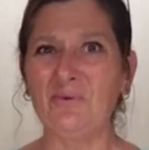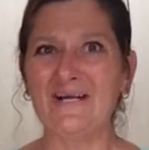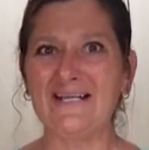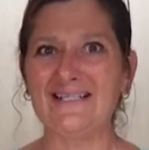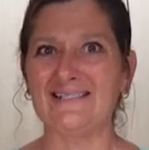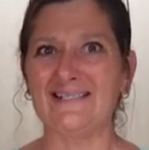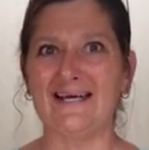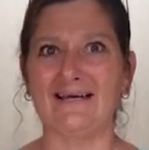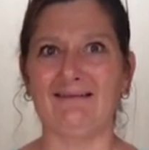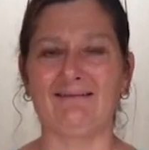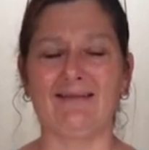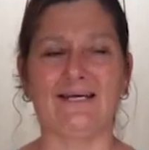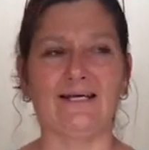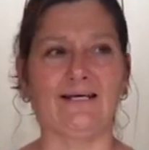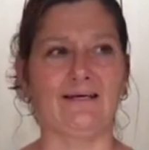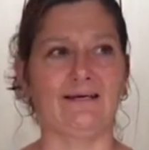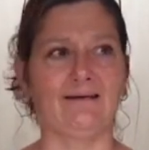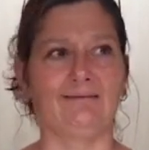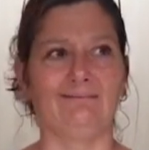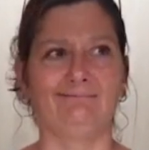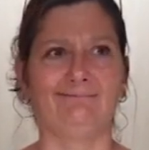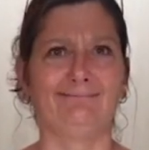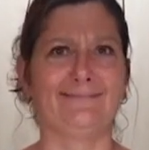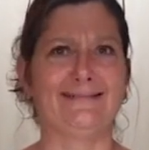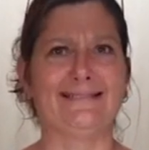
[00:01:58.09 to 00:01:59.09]
What is that, like
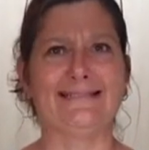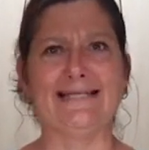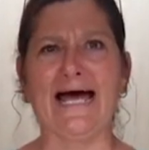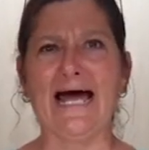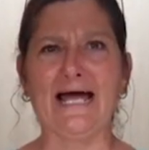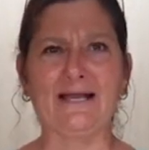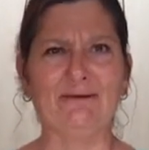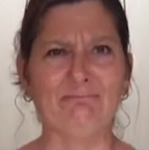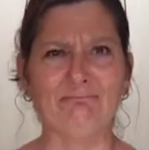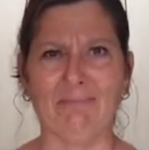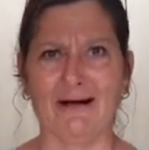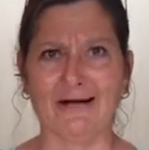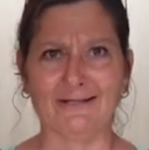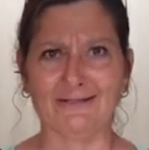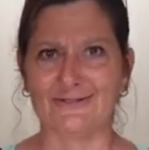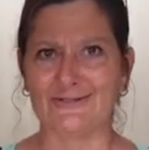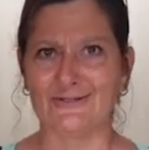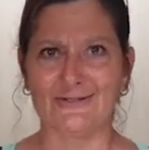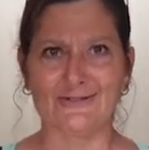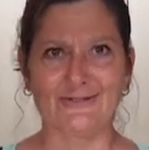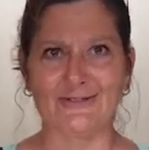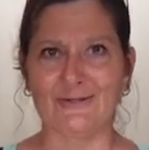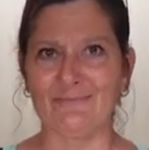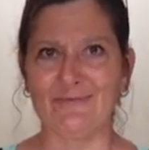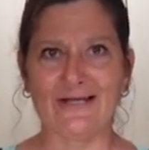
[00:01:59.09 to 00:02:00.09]
ten months
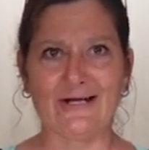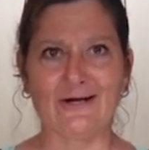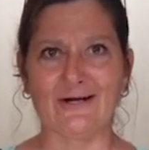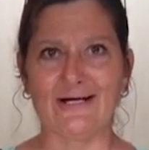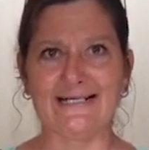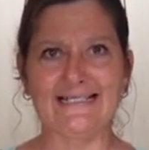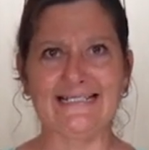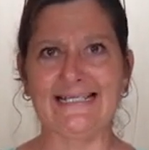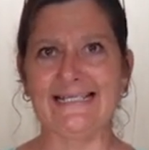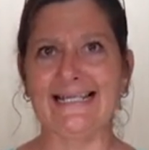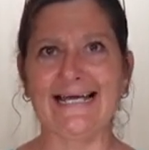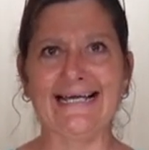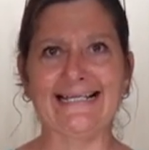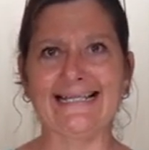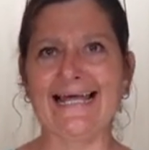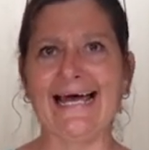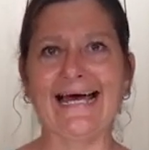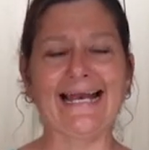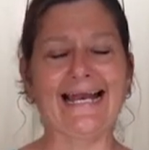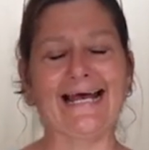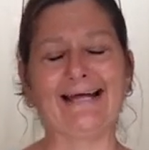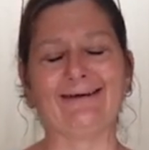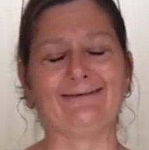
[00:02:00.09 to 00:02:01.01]
or something crazy like that?